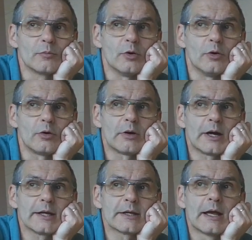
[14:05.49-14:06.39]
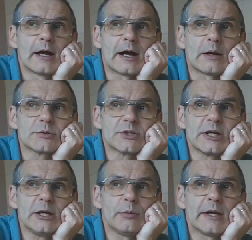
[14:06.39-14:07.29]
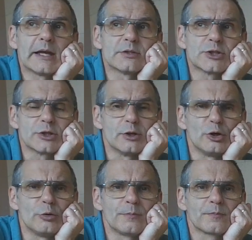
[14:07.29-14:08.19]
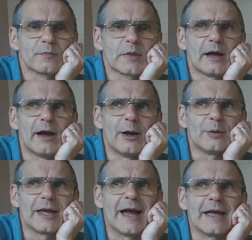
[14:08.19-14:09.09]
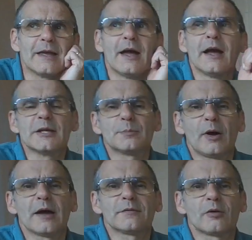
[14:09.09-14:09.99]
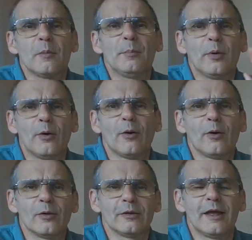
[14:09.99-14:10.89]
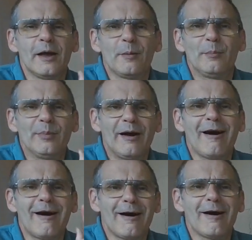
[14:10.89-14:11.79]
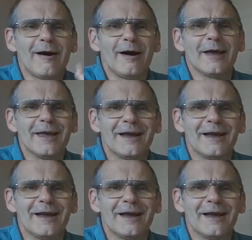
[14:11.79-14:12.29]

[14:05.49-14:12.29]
All right? I'll see you again soon. Okay. It's bye from Paul. Bye.